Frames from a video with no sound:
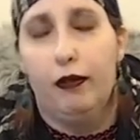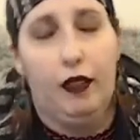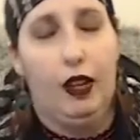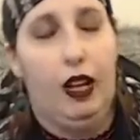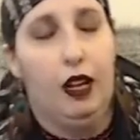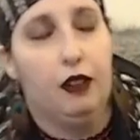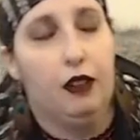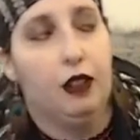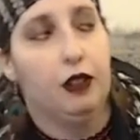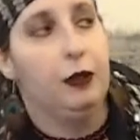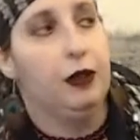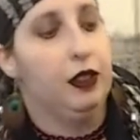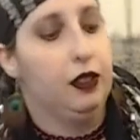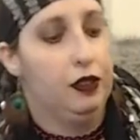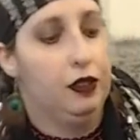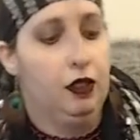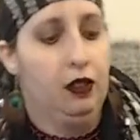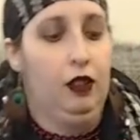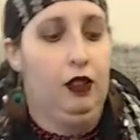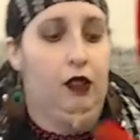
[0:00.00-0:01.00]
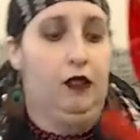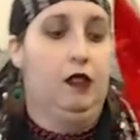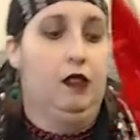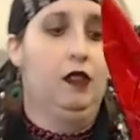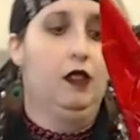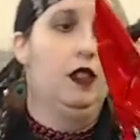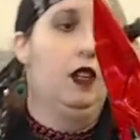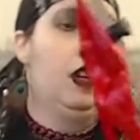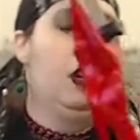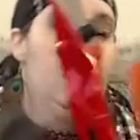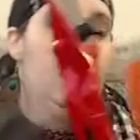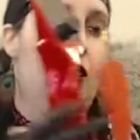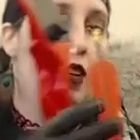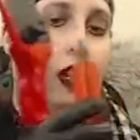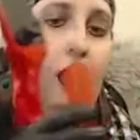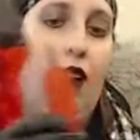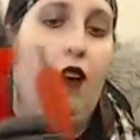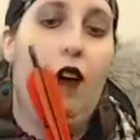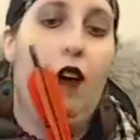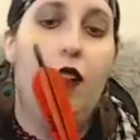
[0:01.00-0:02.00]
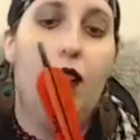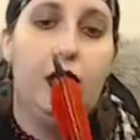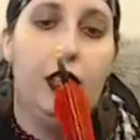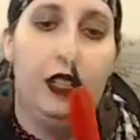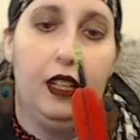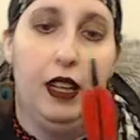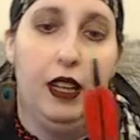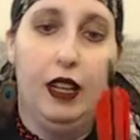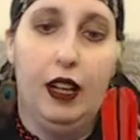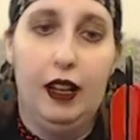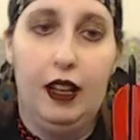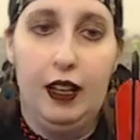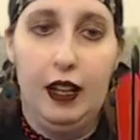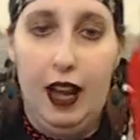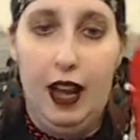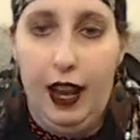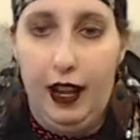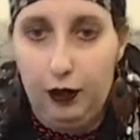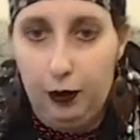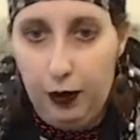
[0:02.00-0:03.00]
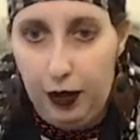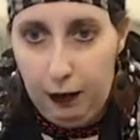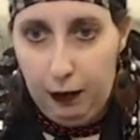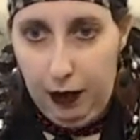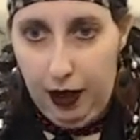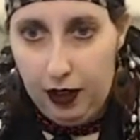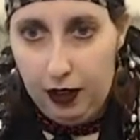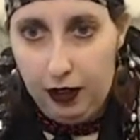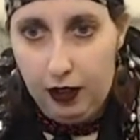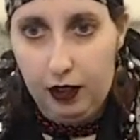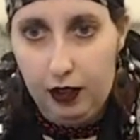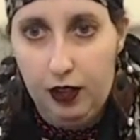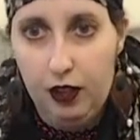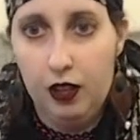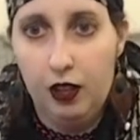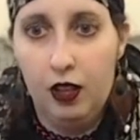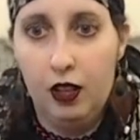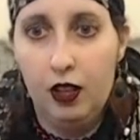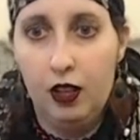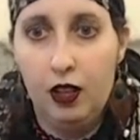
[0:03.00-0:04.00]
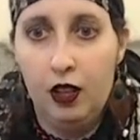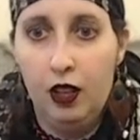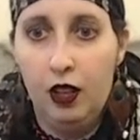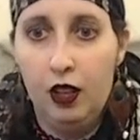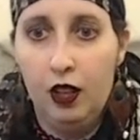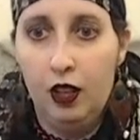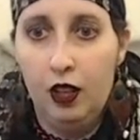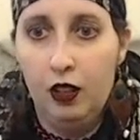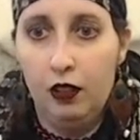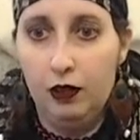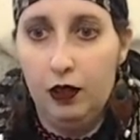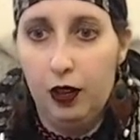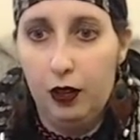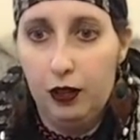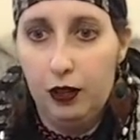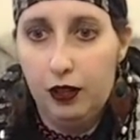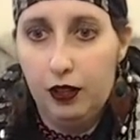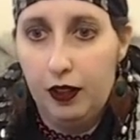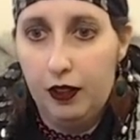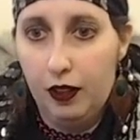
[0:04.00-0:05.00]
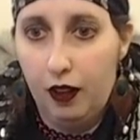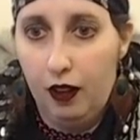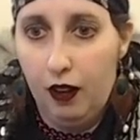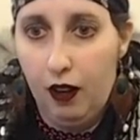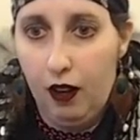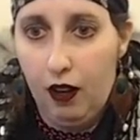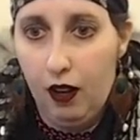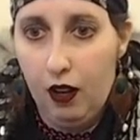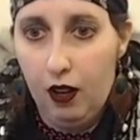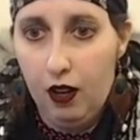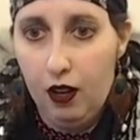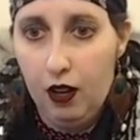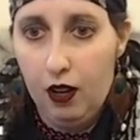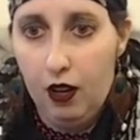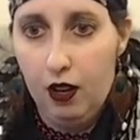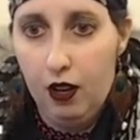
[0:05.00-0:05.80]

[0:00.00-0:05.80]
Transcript: do I explain this? Call it an X-wing pattern. You'll notice that there are